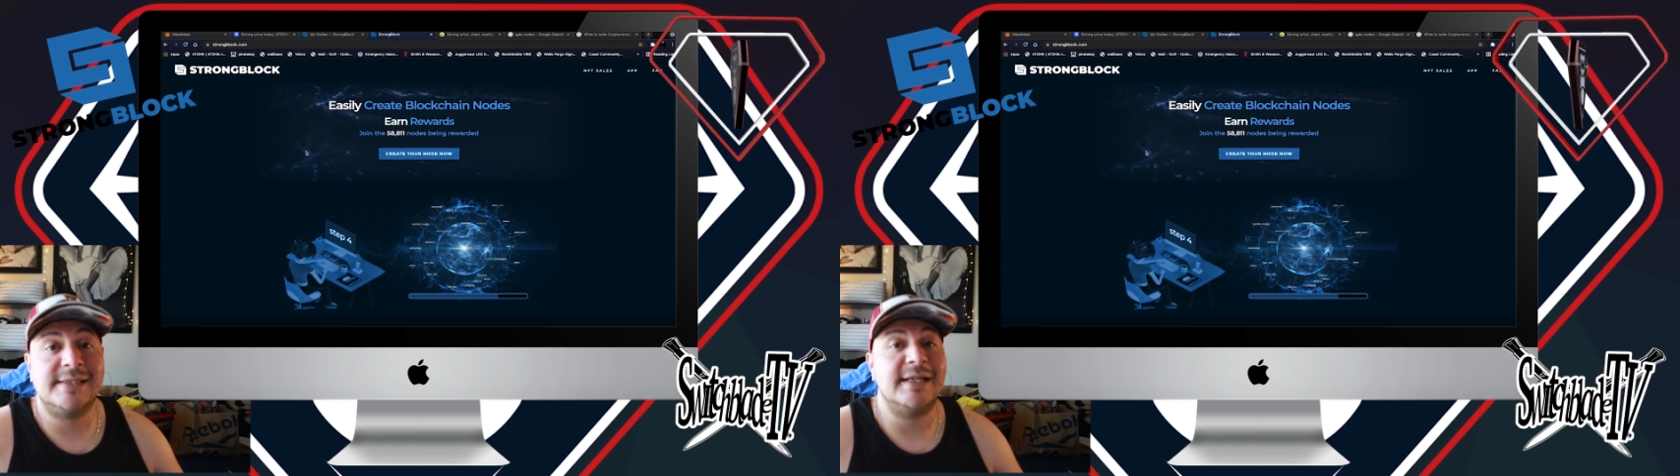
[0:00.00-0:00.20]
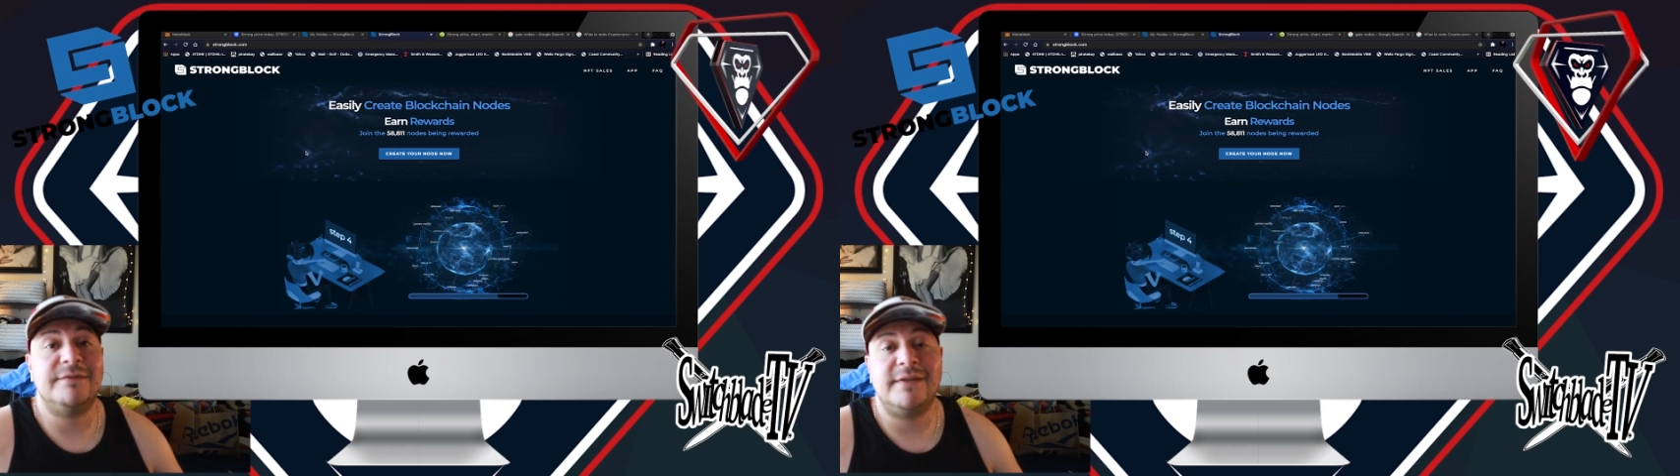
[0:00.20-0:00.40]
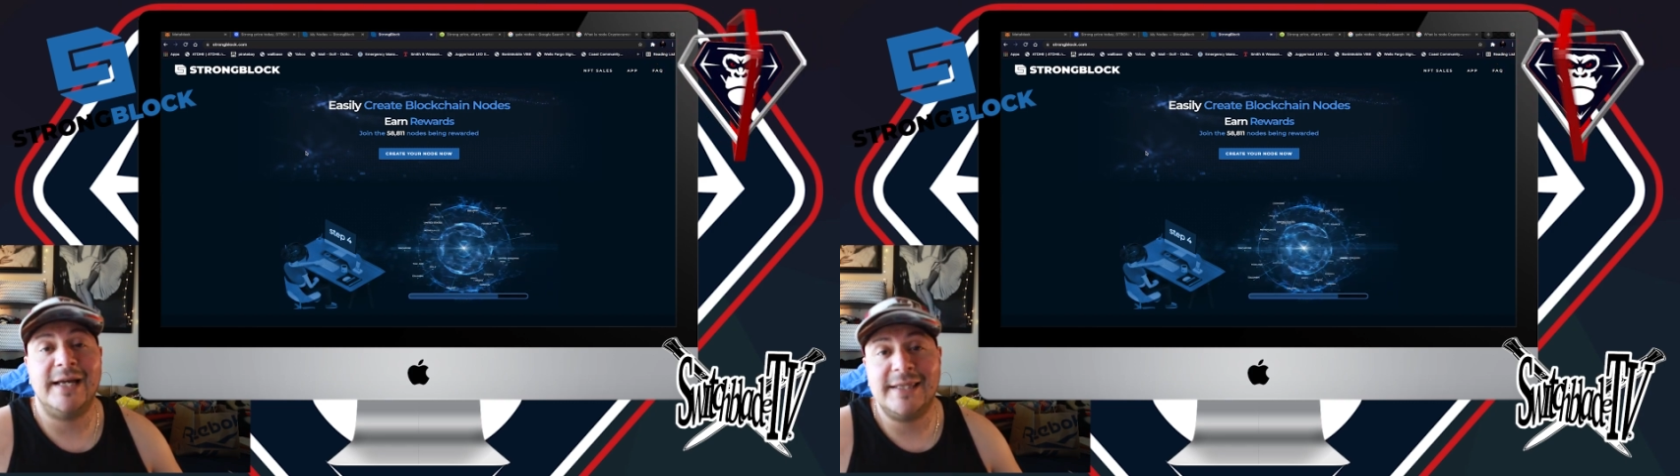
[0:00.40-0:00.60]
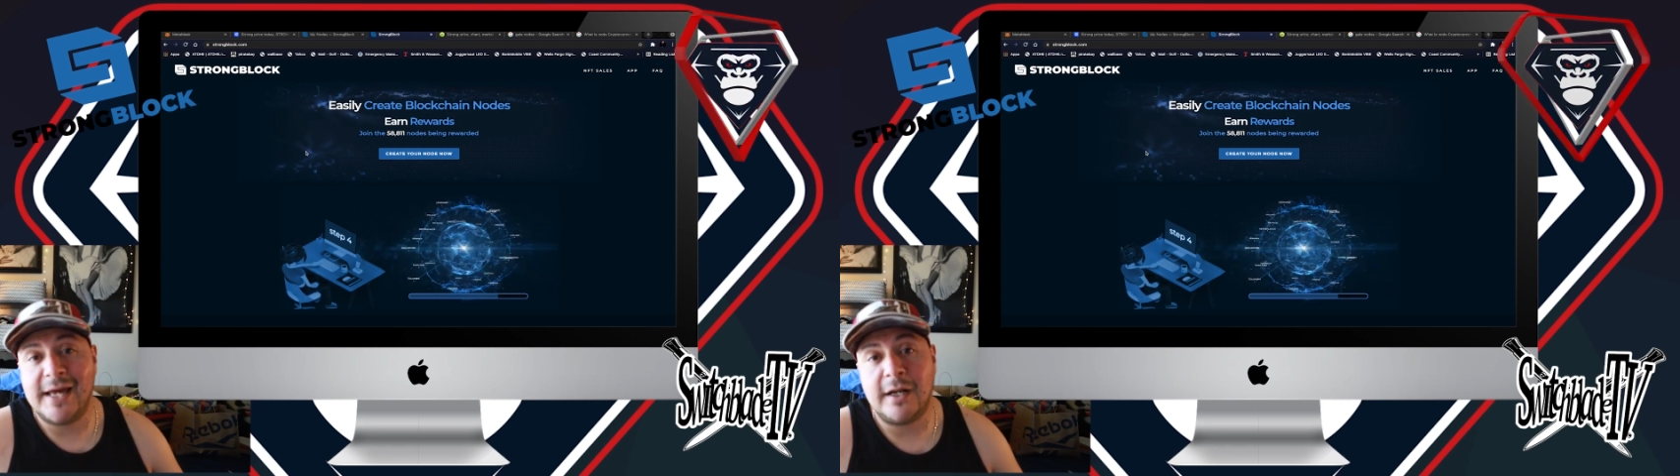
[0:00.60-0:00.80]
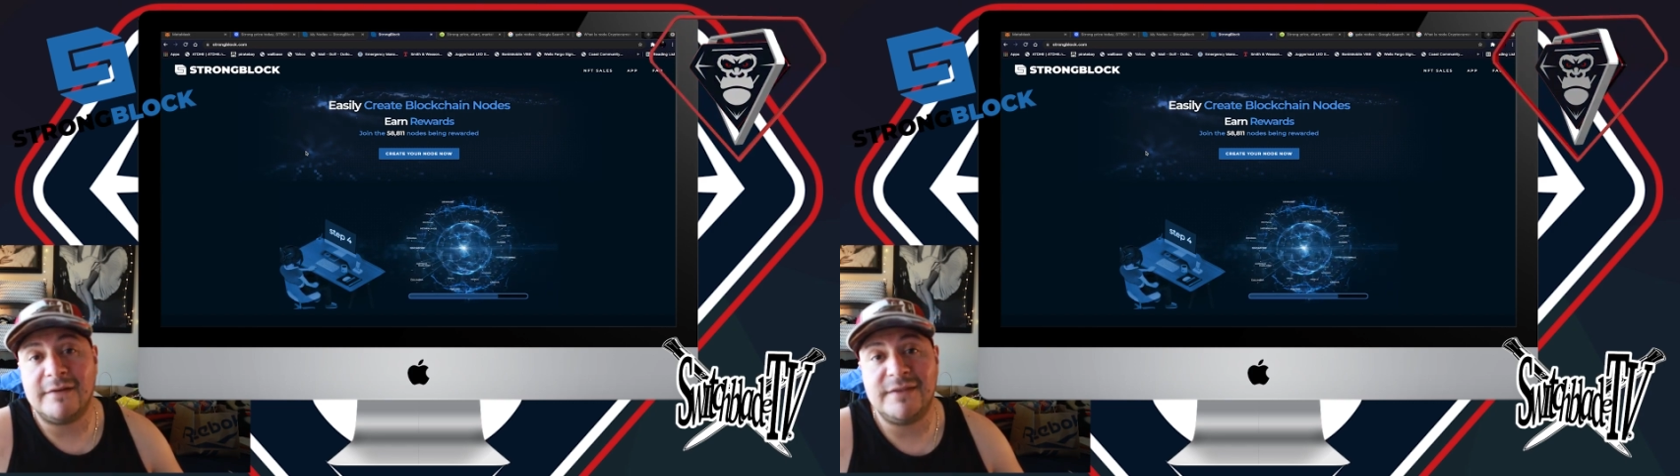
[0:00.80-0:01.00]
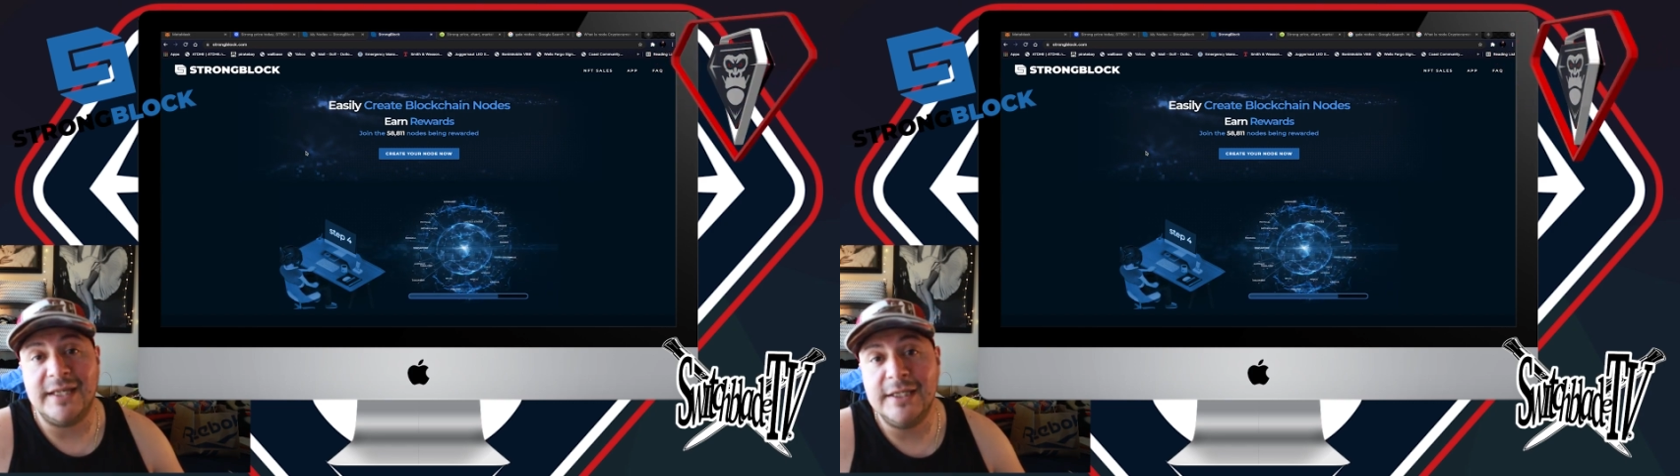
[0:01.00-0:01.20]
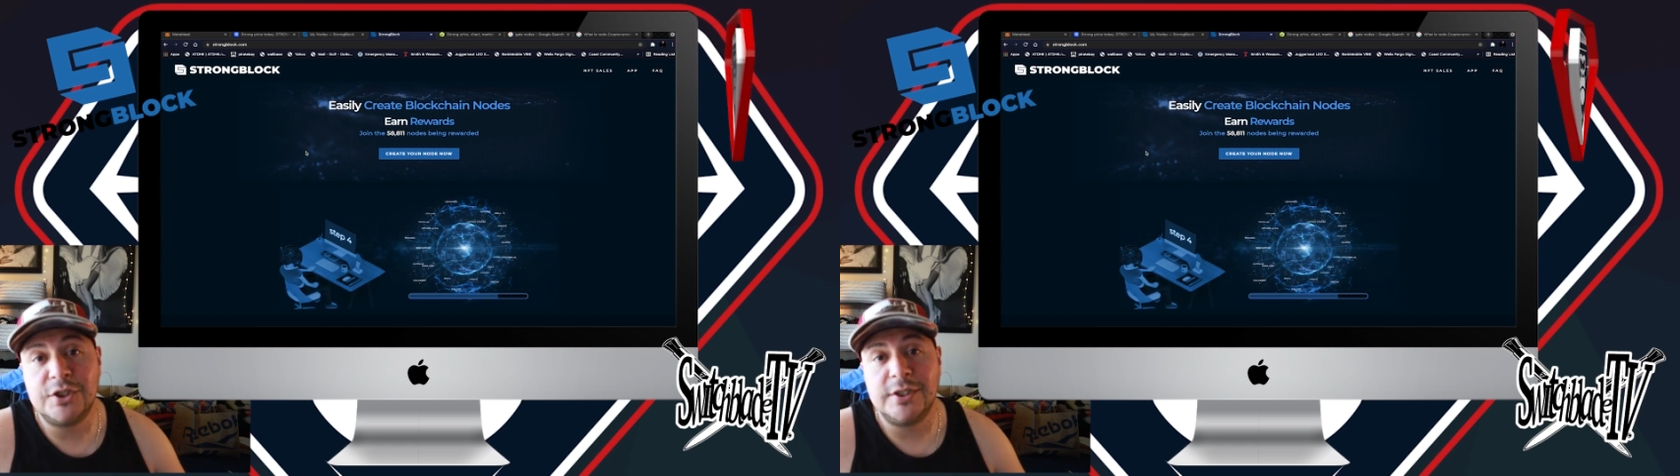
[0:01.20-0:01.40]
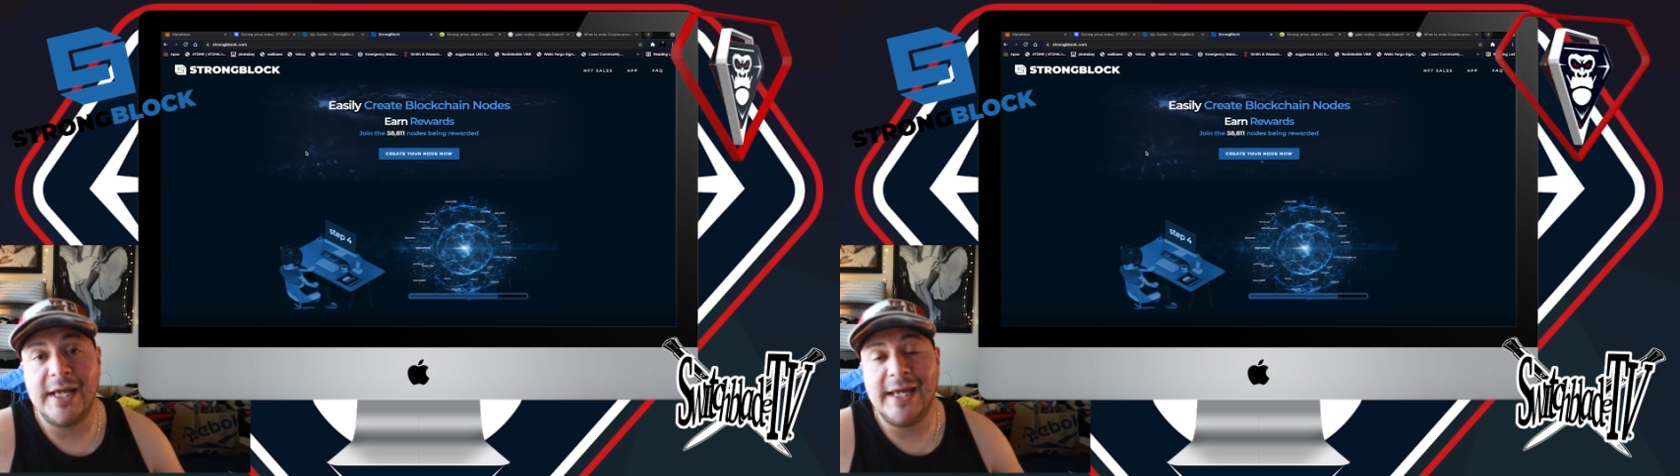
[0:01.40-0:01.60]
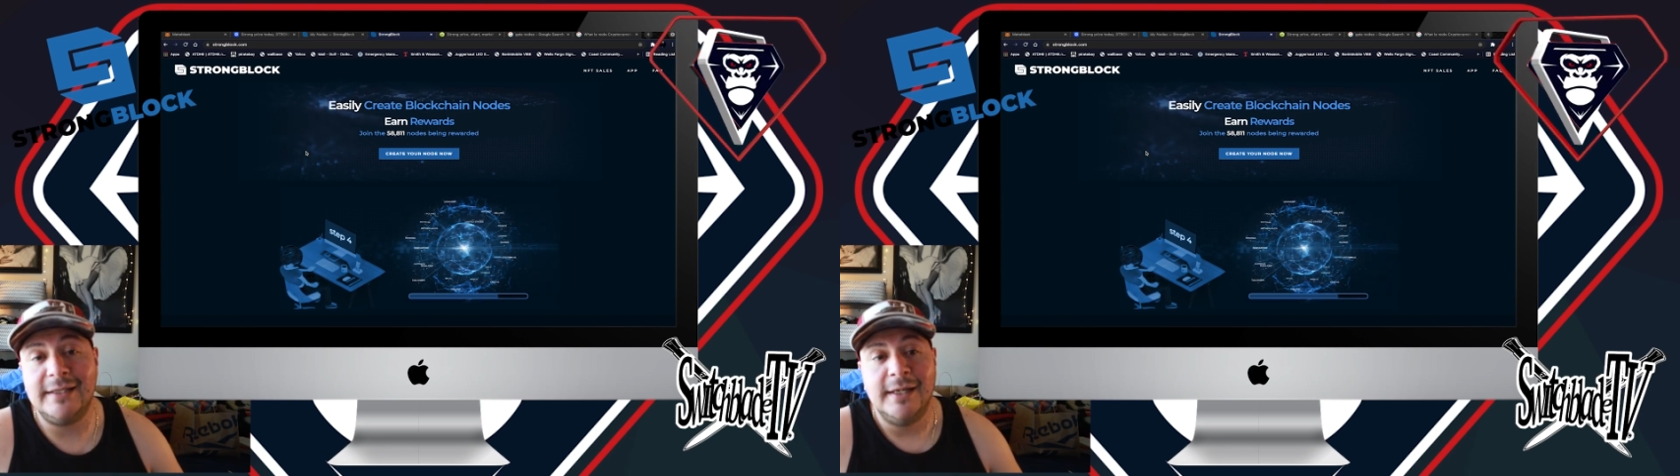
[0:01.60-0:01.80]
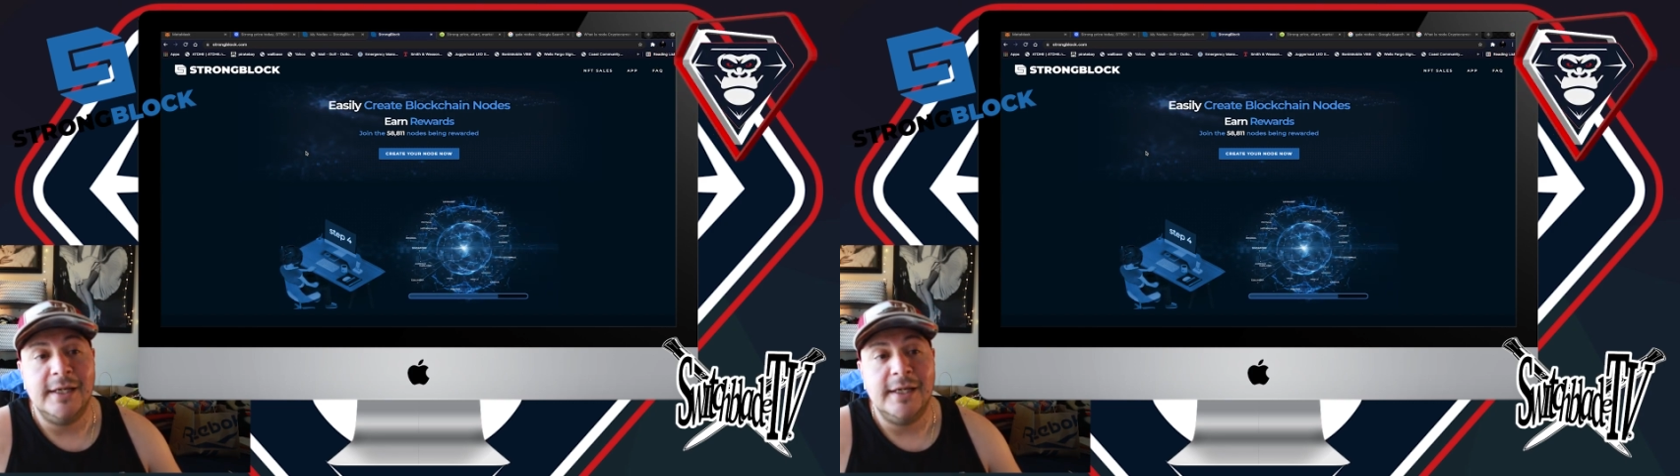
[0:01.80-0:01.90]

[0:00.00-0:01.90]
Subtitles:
stuff like that off the internet,